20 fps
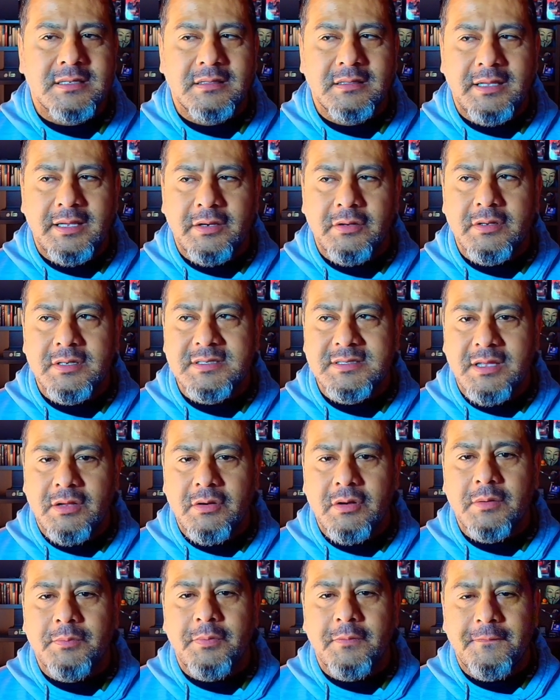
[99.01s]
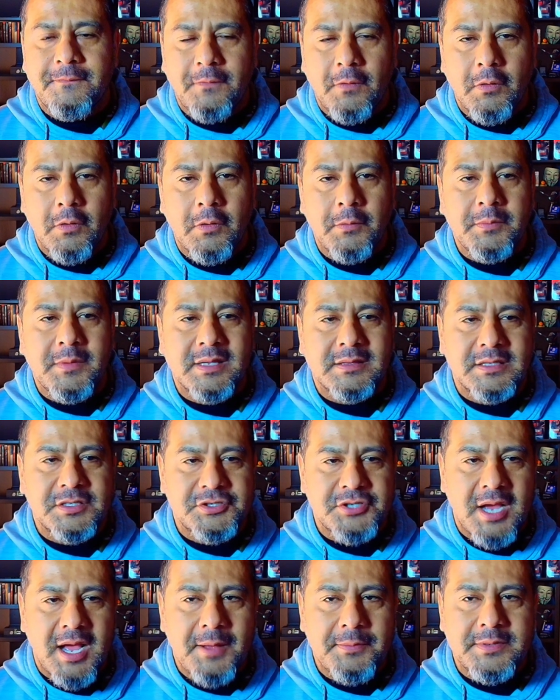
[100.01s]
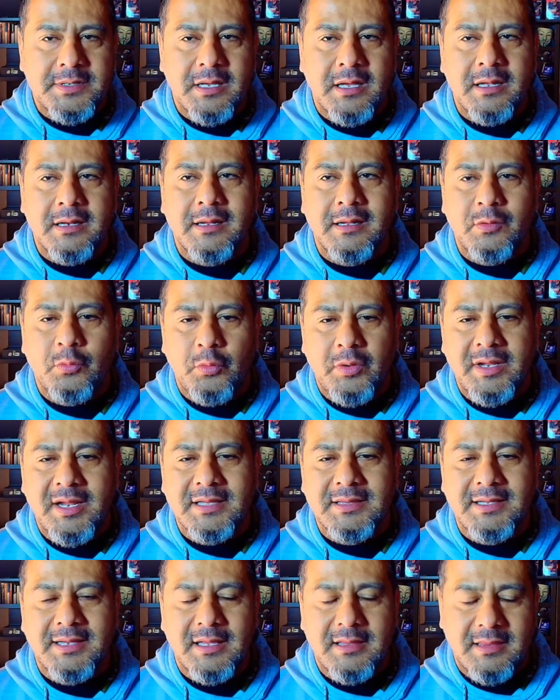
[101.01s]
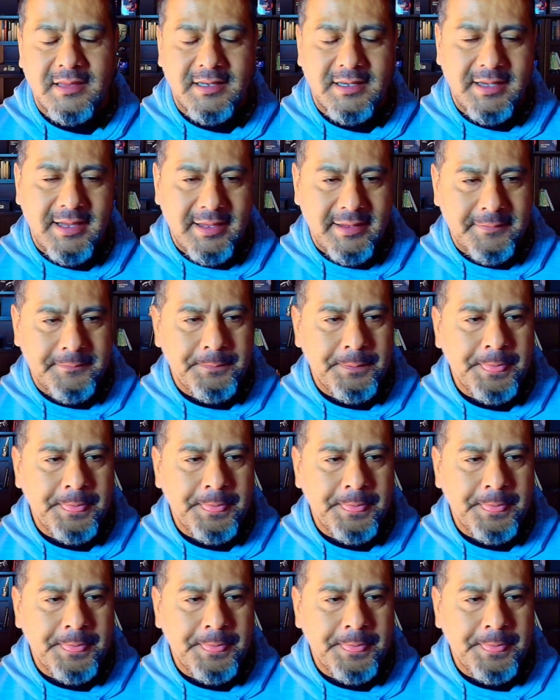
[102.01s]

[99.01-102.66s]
A leader is there to perform, get the job done, and win at the end of the day.